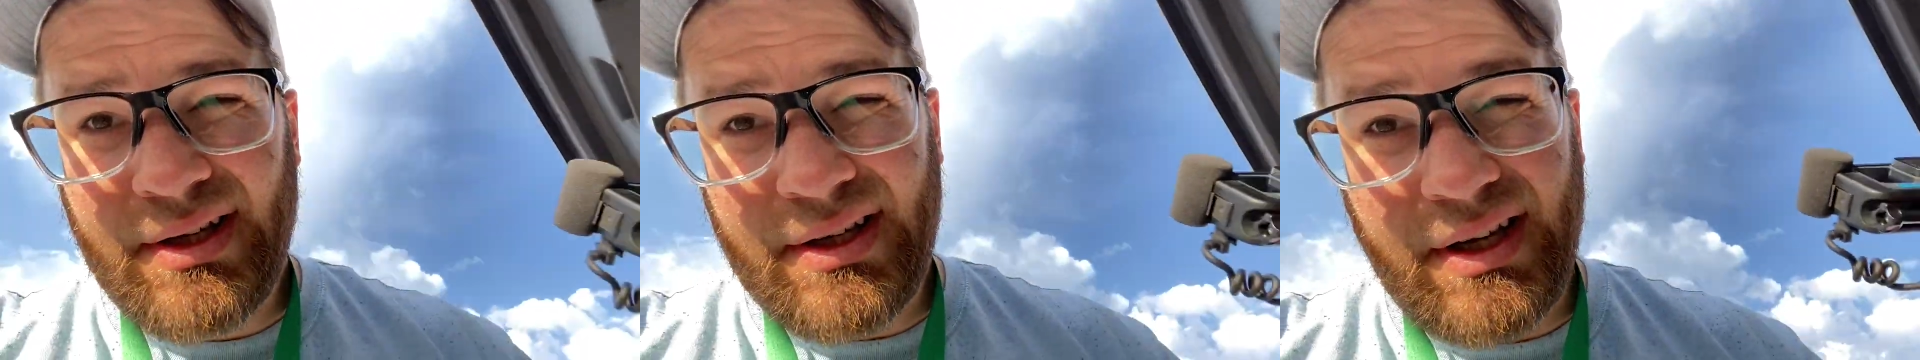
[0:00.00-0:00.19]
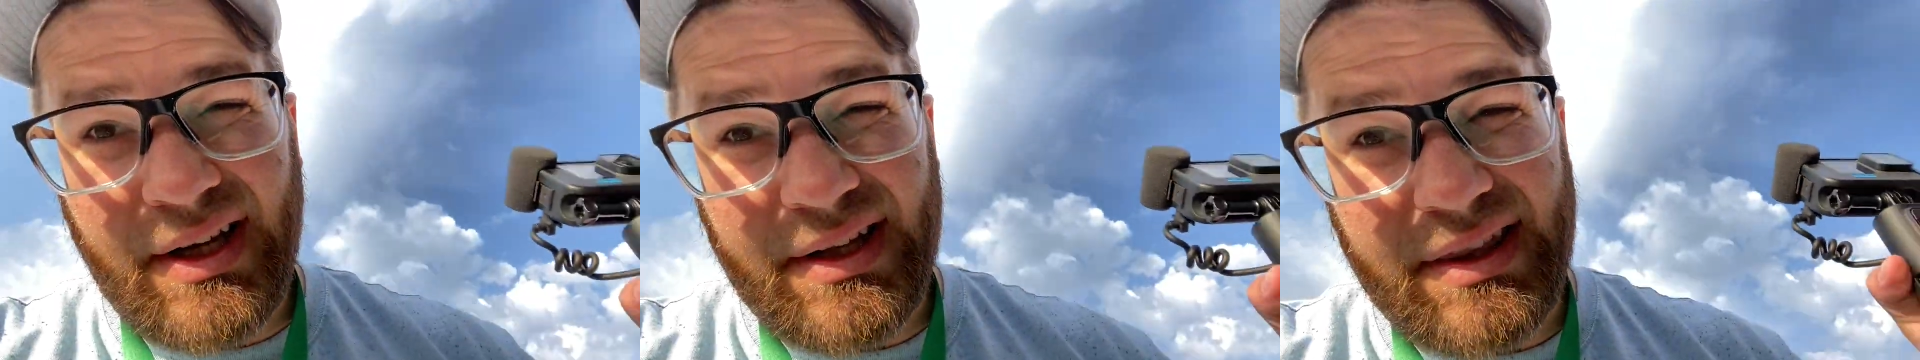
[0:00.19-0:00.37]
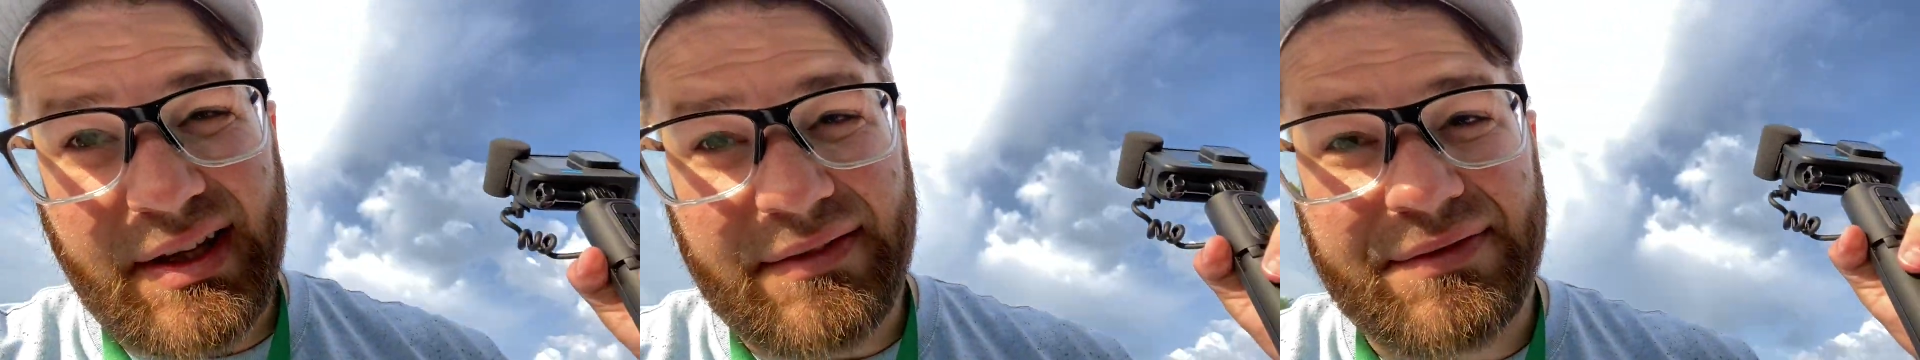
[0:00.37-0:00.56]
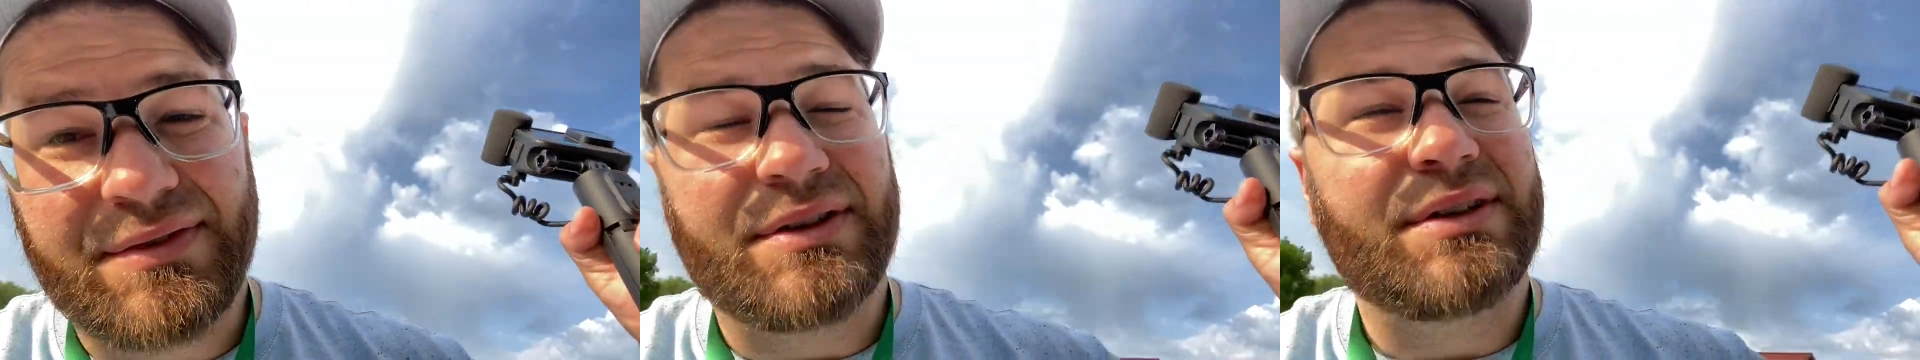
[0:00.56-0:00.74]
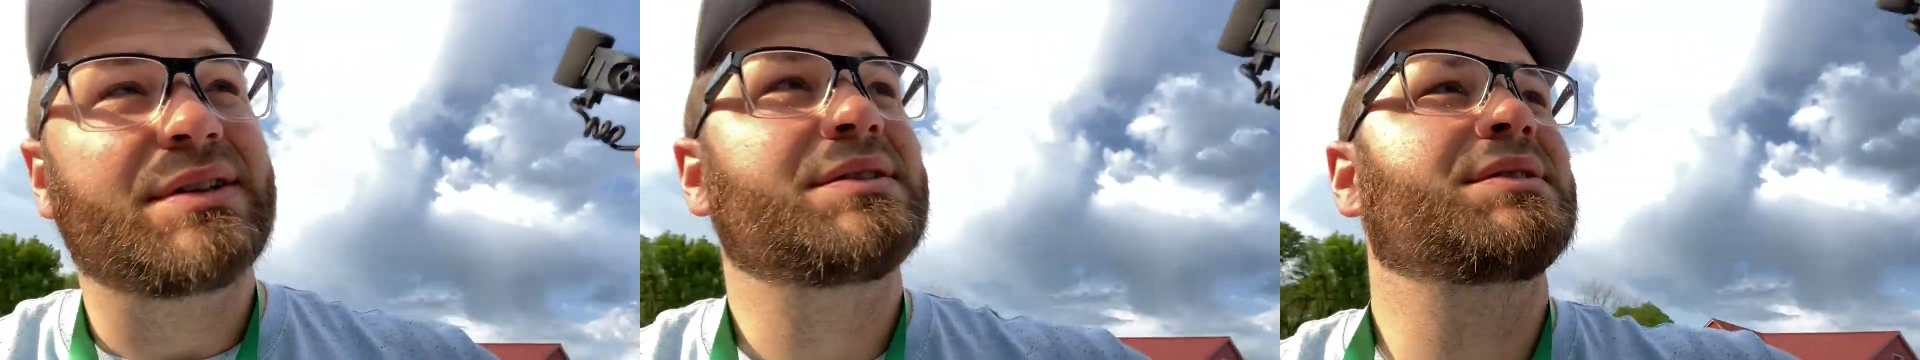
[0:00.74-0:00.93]
got that
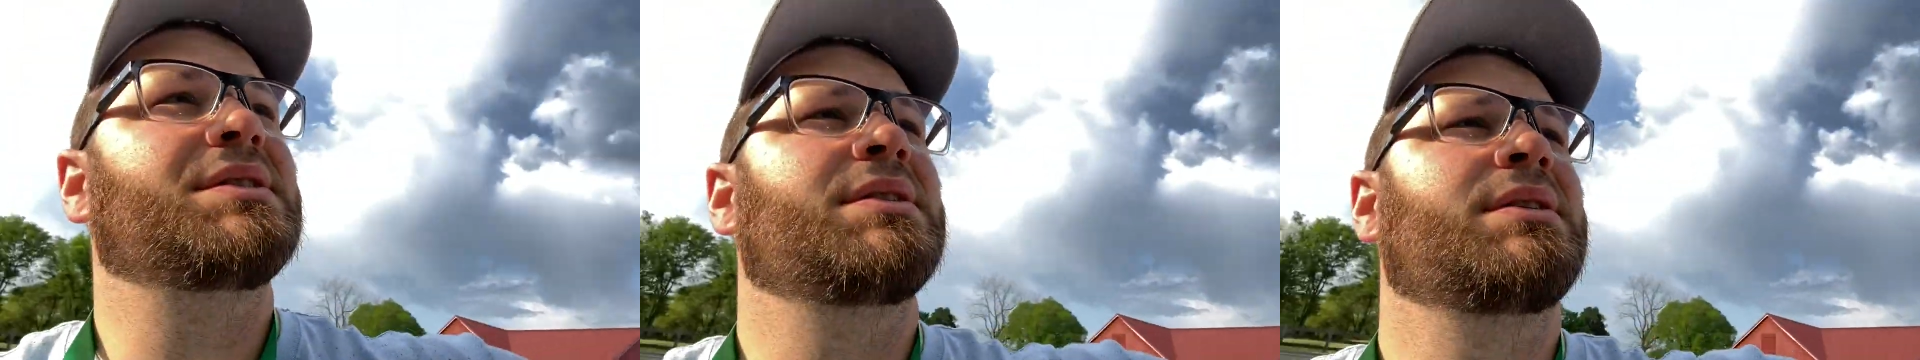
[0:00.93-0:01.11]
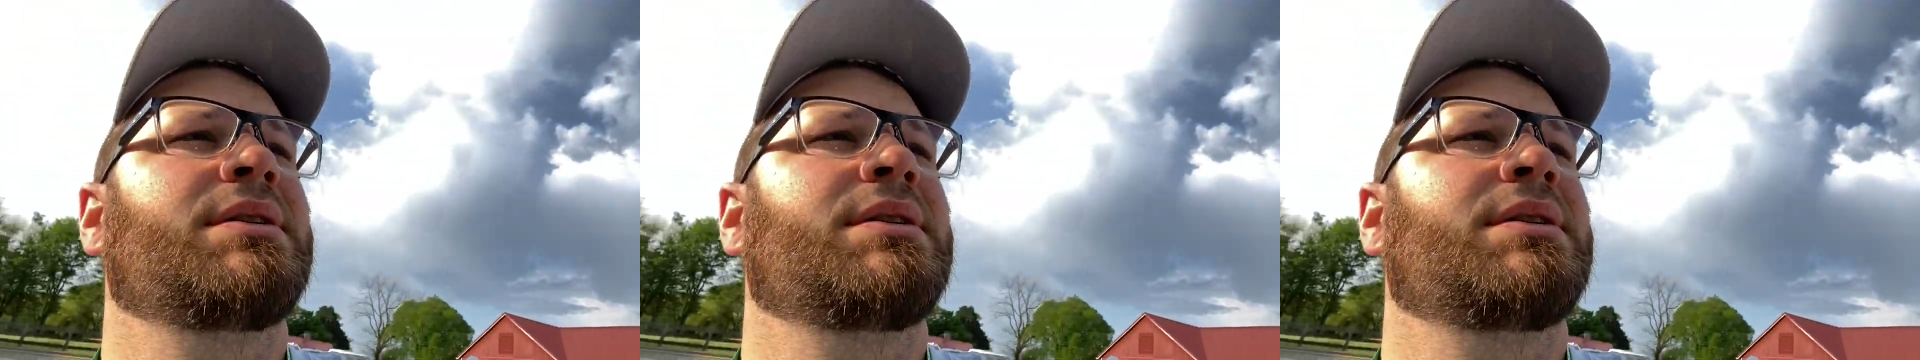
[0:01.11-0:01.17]
footage